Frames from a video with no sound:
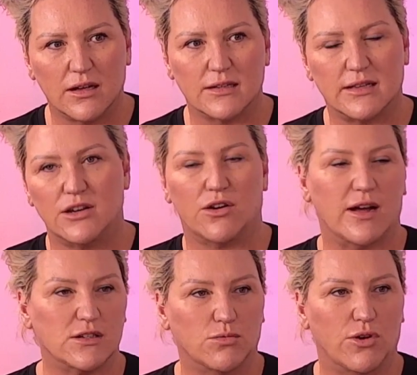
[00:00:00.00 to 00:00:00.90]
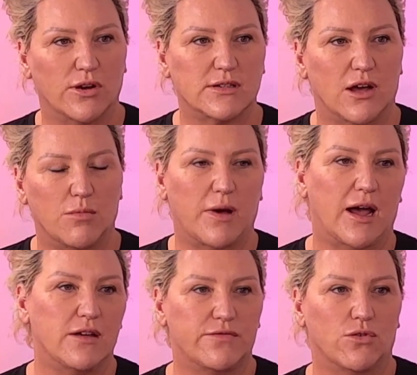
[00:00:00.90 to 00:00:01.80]
You're going to send her out to work to help
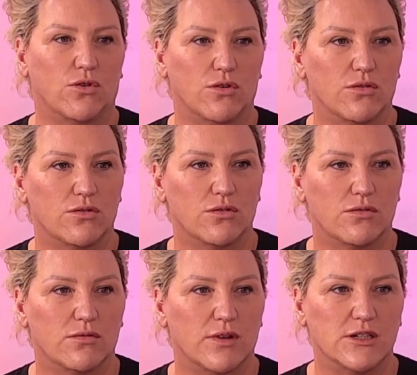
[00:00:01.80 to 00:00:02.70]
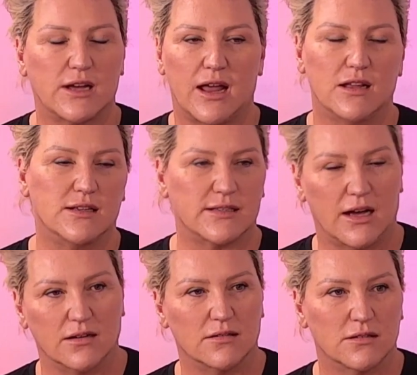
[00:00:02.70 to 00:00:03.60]
pay for educating your
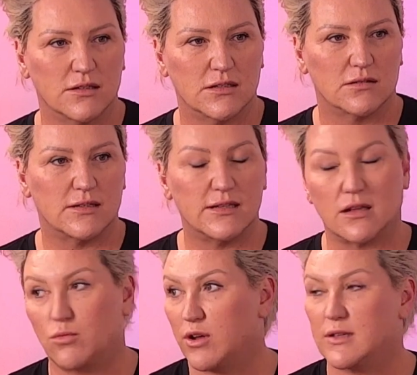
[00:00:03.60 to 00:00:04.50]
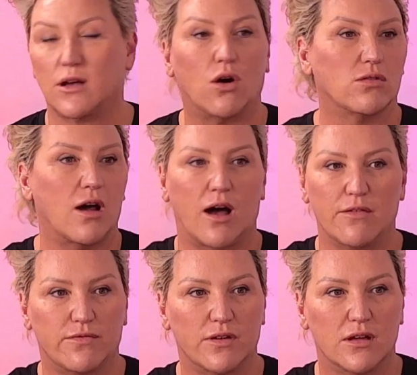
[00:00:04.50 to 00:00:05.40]
son because mm-hmm. -hmm. he's going to work his whole
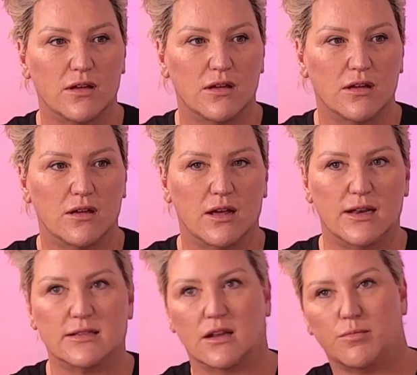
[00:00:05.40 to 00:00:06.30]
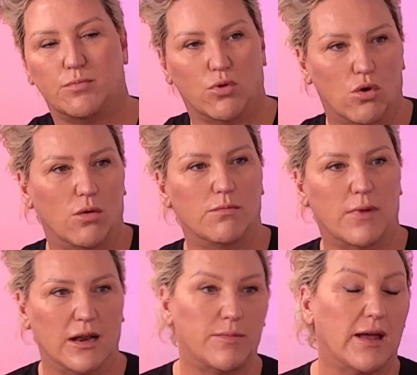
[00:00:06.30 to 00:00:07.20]
life Mm-hmm. And he's going to pour
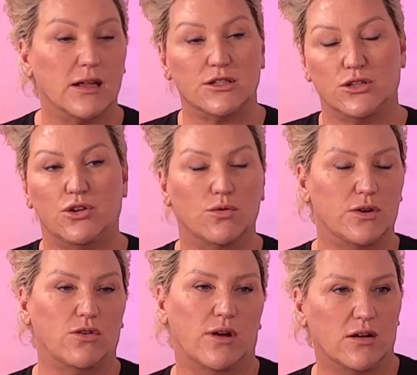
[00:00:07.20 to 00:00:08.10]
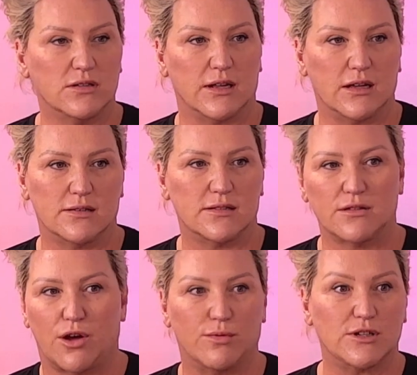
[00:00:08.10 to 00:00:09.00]
money back into you when you're elderly because
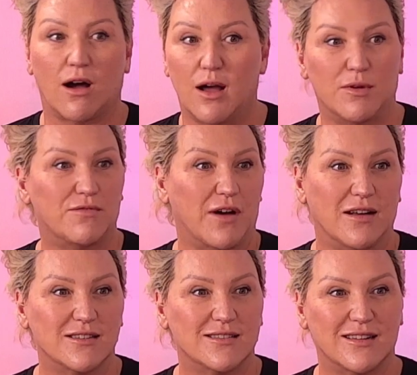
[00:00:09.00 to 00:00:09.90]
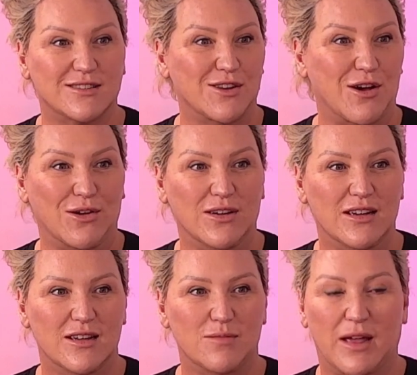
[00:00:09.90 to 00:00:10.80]
there's no retirement fund, there's no
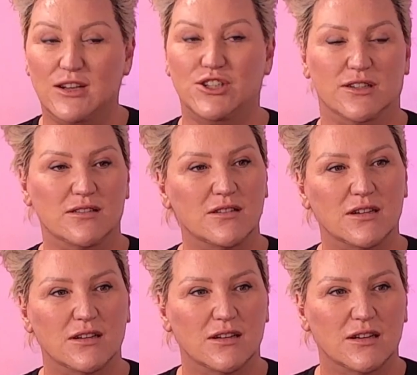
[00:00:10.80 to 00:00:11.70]
pension.